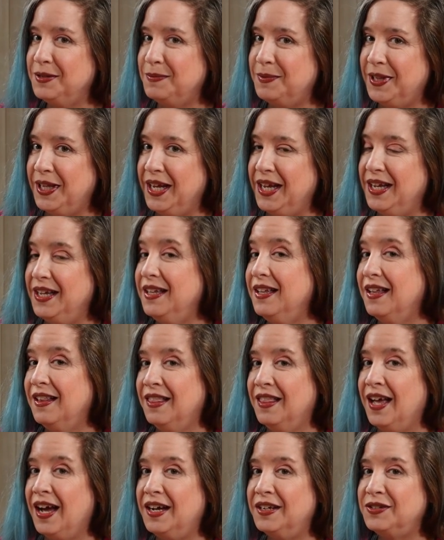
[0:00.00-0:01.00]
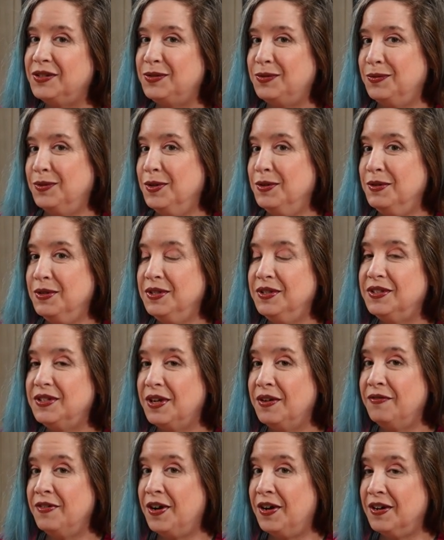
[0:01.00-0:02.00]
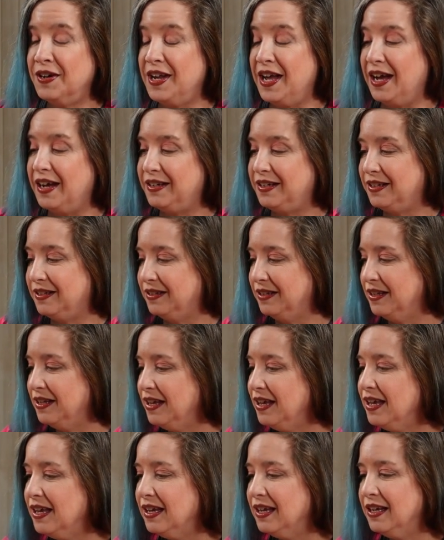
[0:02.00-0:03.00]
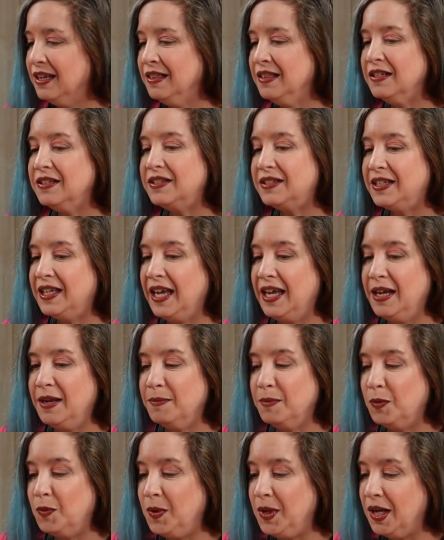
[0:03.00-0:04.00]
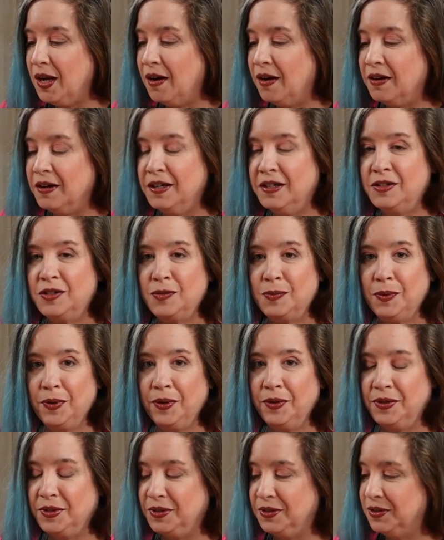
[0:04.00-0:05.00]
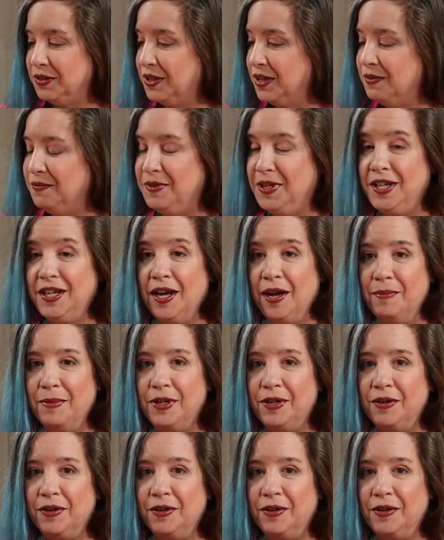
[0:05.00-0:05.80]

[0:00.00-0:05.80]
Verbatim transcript: to play Lost Ruins of Arnak. In this game, we are explorers and we come